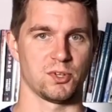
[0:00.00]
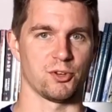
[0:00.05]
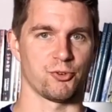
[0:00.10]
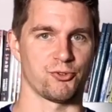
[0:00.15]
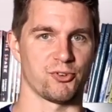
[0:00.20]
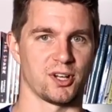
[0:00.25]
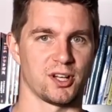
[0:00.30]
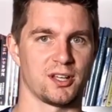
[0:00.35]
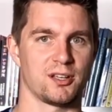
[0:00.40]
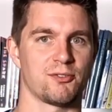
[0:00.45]

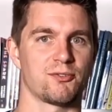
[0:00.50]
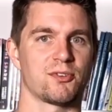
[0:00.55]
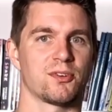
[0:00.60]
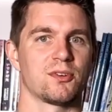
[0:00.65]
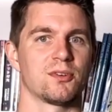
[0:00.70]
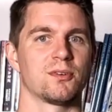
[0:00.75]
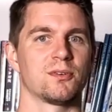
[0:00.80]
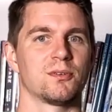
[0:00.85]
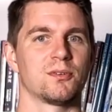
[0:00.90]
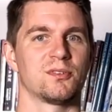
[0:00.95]
5,
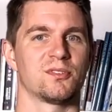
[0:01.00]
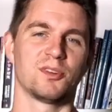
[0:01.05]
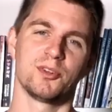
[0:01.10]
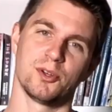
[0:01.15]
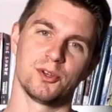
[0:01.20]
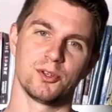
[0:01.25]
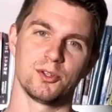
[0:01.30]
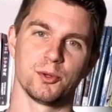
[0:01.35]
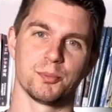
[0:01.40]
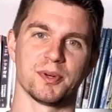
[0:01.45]

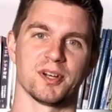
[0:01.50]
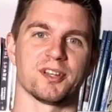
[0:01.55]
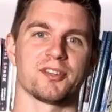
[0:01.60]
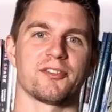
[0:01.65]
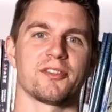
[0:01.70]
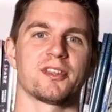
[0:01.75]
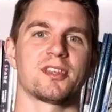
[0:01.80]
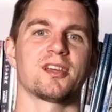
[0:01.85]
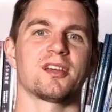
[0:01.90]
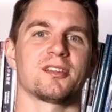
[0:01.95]
you
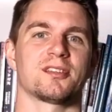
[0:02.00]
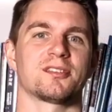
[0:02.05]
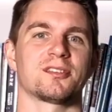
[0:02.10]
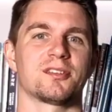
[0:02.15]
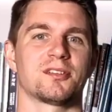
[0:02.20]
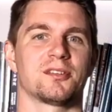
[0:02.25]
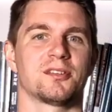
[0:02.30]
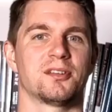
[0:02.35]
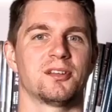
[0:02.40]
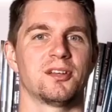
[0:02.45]
pass the test.
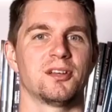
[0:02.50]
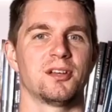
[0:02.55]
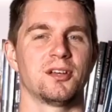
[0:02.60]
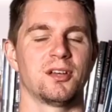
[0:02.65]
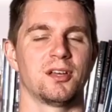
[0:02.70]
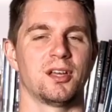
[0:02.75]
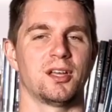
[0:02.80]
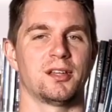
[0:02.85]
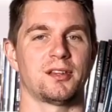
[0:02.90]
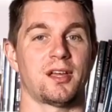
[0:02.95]

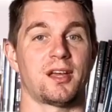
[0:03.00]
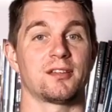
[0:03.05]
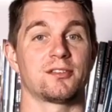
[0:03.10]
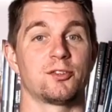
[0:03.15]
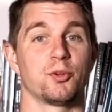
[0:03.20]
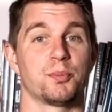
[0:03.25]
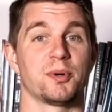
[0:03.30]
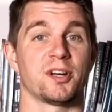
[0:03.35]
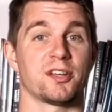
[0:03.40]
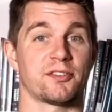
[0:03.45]
And
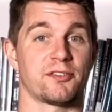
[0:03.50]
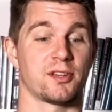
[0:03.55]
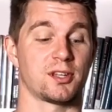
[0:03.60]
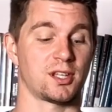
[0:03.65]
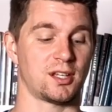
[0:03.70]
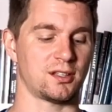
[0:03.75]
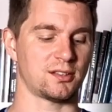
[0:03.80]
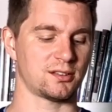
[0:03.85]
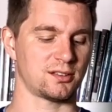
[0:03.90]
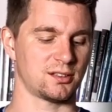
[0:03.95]
as you pass the
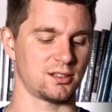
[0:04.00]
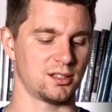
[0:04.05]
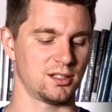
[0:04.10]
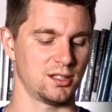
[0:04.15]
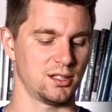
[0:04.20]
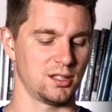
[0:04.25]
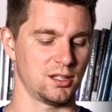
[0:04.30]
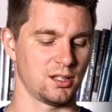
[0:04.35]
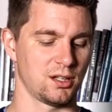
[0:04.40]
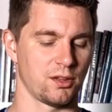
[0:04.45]
test,
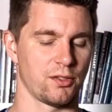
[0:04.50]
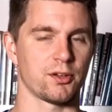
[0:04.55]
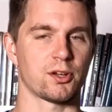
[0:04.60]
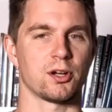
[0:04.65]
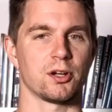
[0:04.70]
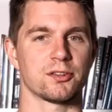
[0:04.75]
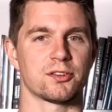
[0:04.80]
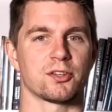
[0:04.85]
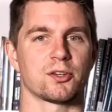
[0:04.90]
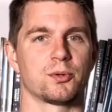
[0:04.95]
the
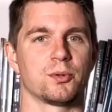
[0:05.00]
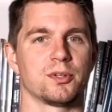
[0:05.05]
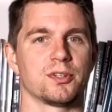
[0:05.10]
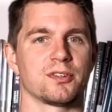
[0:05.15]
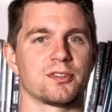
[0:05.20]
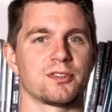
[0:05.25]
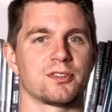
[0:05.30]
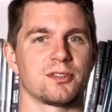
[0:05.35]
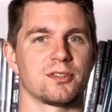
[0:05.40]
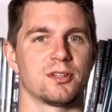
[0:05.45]

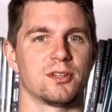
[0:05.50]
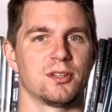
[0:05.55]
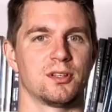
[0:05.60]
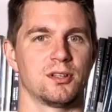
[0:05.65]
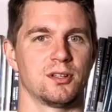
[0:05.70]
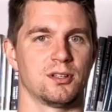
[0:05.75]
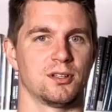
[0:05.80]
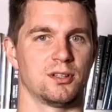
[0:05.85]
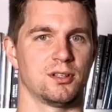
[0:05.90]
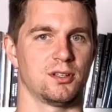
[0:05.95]
consequence
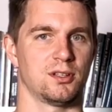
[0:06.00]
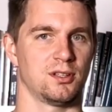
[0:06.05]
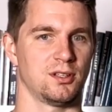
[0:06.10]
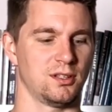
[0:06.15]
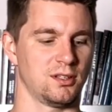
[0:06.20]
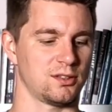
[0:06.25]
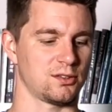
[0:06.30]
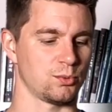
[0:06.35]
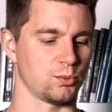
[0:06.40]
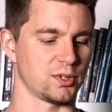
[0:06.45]

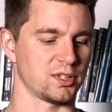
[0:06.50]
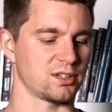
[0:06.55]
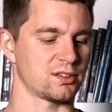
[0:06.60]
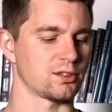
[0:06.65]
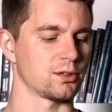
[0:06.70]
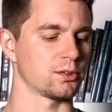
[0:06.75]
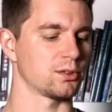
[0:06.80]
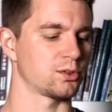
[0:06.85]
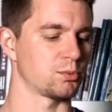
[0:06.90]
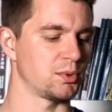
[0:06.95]
is what is
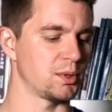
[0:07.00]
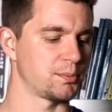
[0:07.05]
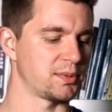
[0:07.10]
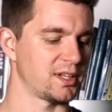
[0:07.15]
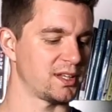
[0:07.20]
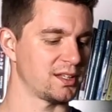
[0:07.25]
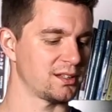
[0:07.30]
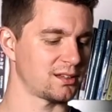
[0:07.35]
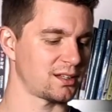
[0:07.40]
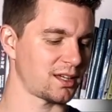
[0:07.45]
going to be
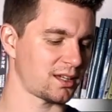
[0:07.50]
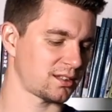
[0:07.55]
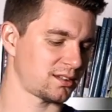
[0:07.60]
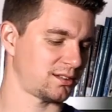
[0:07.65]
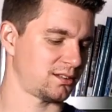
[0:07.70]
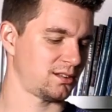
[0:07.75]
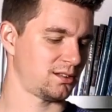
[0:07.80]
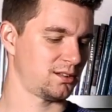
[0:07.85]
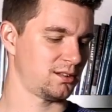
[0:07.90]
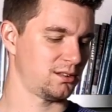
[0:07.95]
played
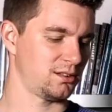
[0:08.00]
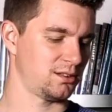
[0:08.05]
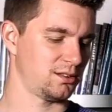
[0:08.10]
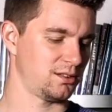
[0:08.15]
next.